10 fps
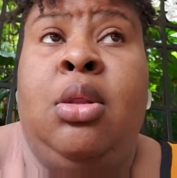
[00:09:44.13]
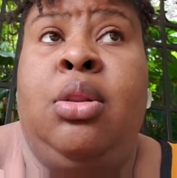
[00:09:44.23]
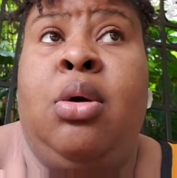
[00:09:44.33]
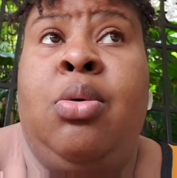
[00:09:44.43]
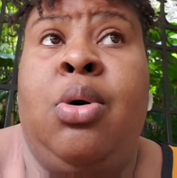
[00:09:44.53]

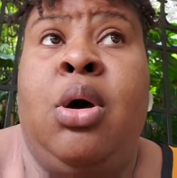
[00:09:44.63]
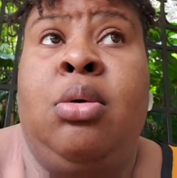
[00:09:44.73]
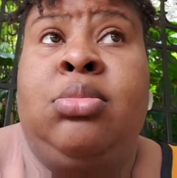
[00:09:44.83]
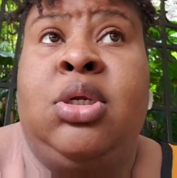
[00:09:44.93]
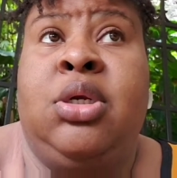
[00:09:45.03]

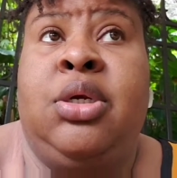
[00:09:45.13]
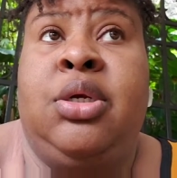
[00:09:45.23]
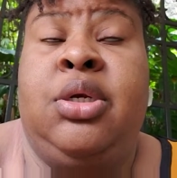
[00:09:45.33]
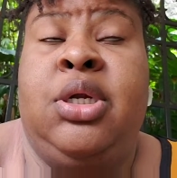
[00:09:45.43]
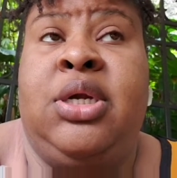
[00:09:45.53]

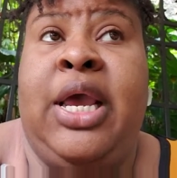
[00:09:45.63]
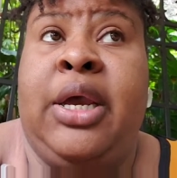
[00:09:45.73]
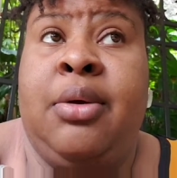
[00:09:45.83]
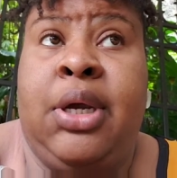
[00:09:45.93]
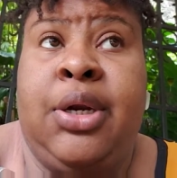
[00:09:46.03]
The
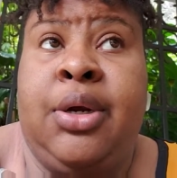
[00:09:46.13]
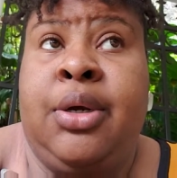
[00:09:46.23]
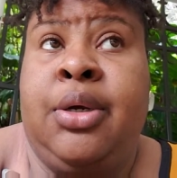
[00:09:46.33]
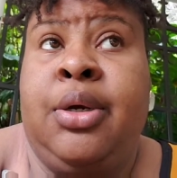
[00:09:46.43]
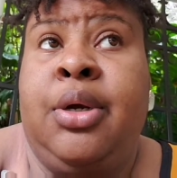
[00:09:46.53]

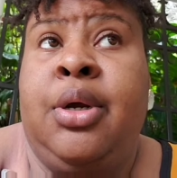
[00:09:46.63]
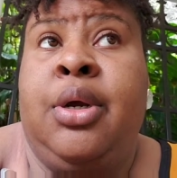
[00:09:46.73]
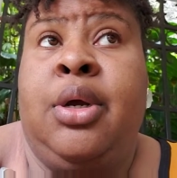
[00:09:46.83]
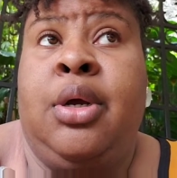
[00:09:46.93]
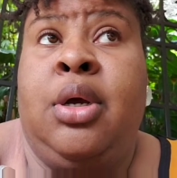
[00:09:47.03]
decorator,
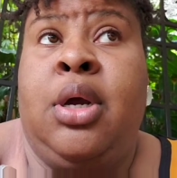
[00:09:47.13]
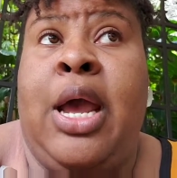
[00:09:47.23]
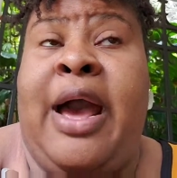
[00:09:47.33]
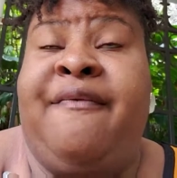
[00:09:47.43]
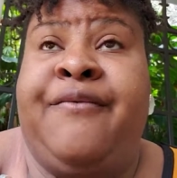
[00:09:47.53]

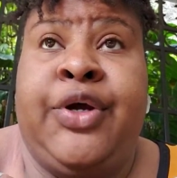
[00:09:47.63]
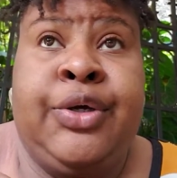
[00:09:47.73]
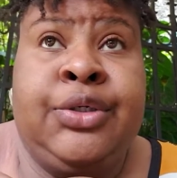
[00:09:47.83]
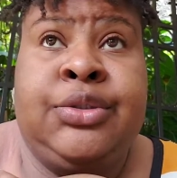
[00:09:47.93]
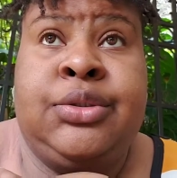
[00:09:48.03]
at
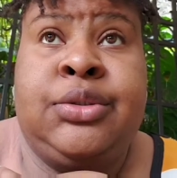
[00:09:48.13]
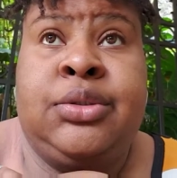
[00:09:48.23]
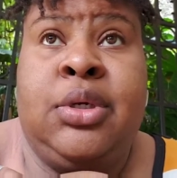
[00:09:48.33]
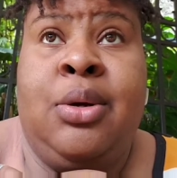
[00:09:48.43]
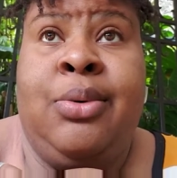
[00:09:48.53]
first
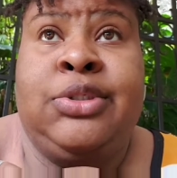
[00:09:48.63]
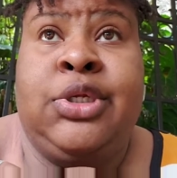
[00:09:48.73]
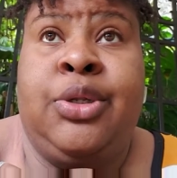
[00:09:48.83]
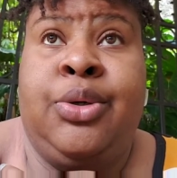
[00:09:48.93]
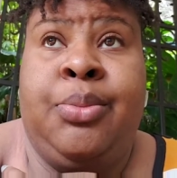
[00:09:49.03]
it was
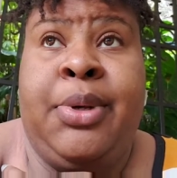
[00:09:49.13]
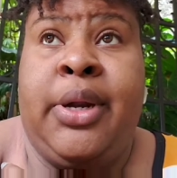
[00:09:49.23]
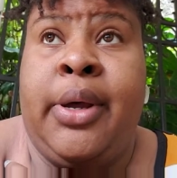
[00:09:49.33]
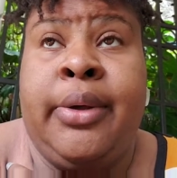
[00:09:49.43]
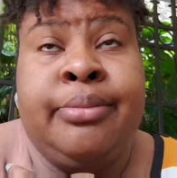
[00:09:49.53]
a little
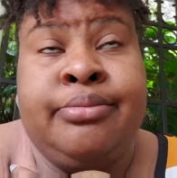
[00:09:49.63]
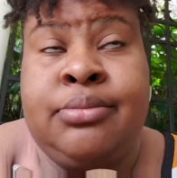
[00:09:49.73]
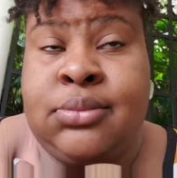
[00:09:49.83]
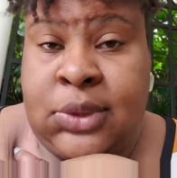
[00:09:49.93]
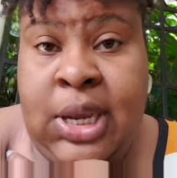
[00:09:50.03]
bit of
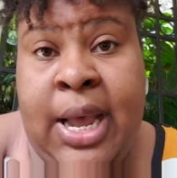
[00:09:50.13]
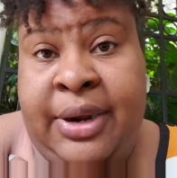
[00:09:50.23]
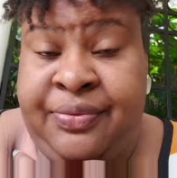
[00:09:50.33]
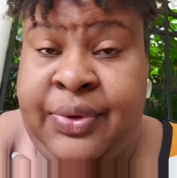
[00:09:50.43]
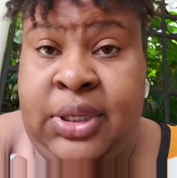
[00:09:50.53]

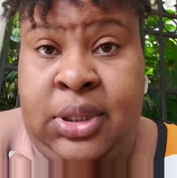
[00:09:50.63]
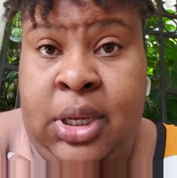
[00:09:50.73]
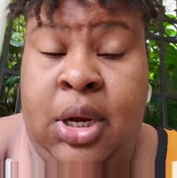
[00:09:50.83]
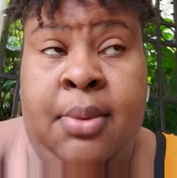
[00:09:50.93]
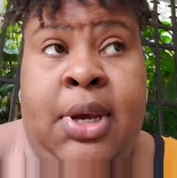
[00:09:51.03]
conflict
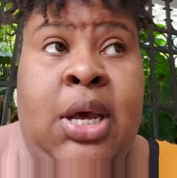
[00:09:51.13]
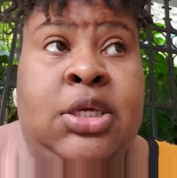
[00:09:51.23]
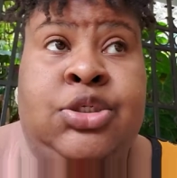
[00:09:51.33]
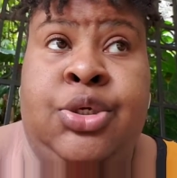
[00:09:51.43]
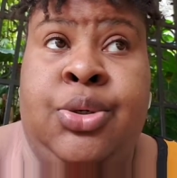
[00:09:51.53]
there
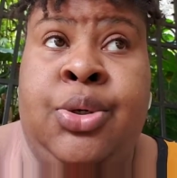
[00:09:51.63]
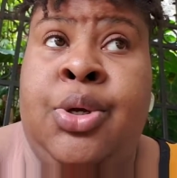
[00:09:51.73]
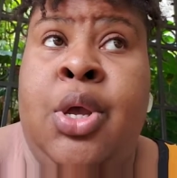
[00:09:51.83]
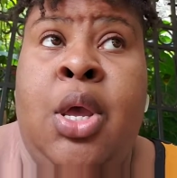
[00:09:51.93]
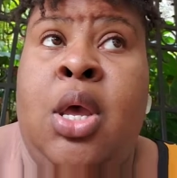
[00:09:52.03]
because, you know,
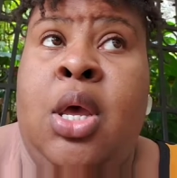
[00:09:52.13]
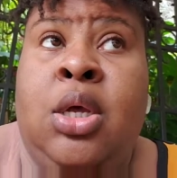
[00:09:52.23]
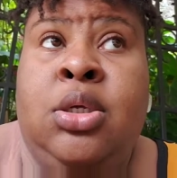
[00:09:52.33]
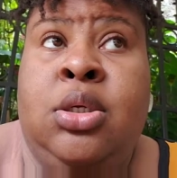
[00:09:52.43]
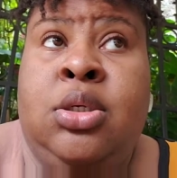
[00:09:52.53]

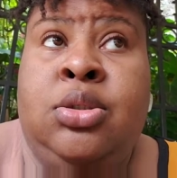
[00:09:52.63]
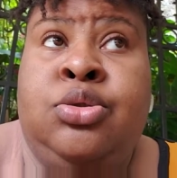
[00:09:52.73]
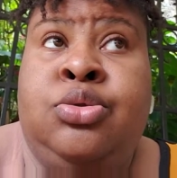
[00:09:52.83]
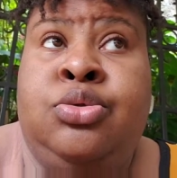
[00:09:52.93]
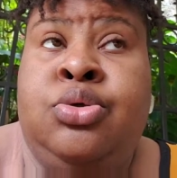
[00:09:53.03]

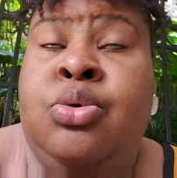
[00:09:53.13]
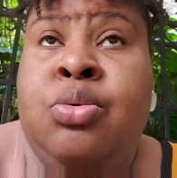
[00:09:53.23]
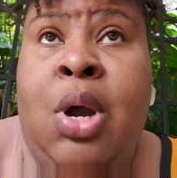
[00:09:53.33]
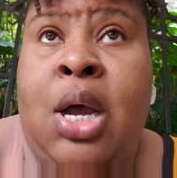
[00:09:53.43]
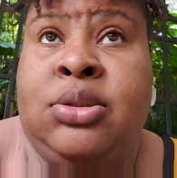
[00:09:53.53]

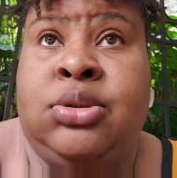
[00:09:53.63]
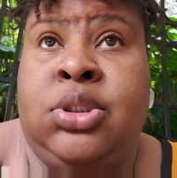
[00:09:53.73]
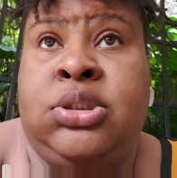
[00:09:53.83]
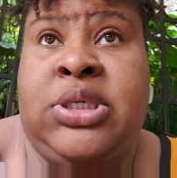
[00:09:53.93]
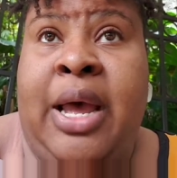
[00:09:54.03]
two wrongs
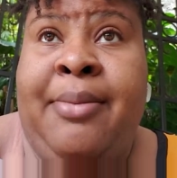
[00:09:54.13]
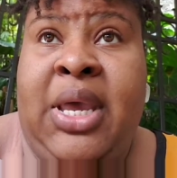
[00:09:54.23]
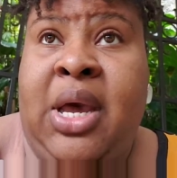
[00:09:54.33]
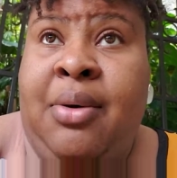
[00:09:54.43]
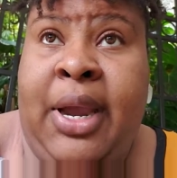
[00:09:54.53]
does not
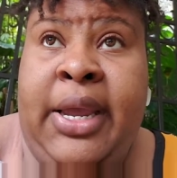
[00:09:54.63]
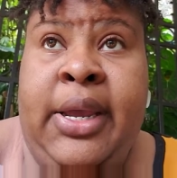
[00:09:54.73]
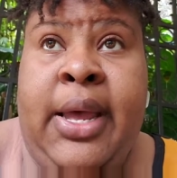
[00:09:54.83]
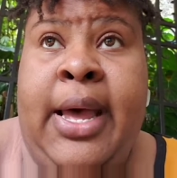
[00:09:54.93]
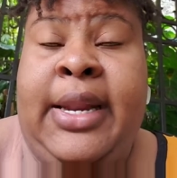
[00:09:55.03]
make a
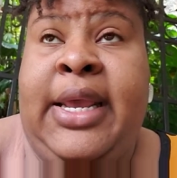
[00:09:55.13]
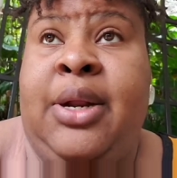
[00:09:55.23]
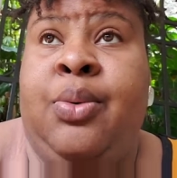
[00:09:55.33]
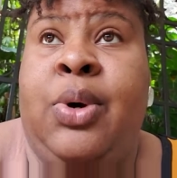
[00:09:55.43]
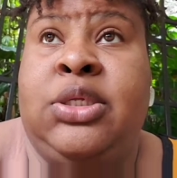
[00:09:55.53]
right. I
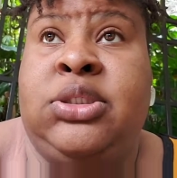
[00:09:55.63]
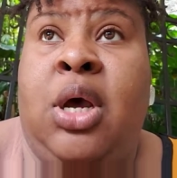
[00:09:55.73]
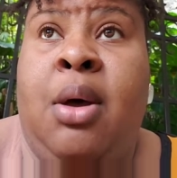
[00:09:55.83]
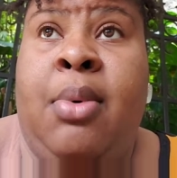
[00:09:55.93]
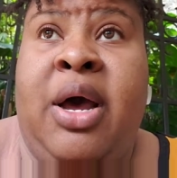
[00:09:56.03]
didn't want to
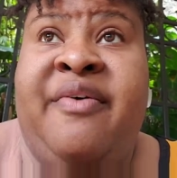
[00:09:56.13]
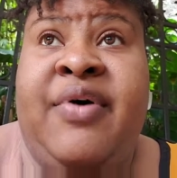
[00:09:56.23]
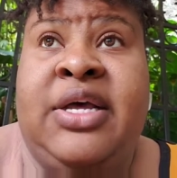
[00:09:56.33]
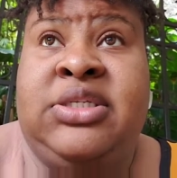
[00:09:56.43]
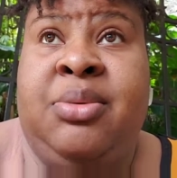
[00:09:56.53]
come off
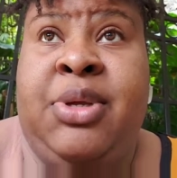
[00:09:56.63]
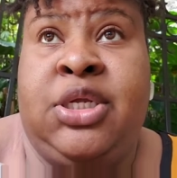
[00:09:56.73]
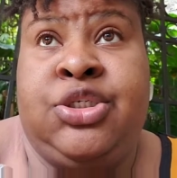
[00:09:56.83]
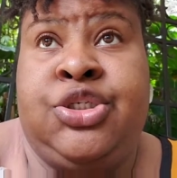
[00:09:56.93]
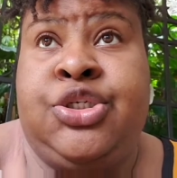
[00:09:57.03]
as a
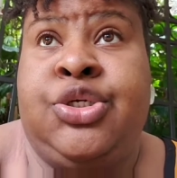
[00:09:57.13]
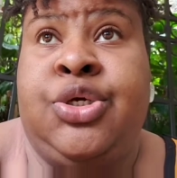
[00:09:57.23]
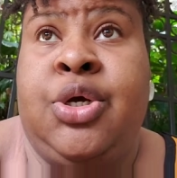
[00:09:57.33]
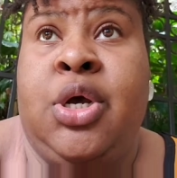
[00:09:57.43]
bitch.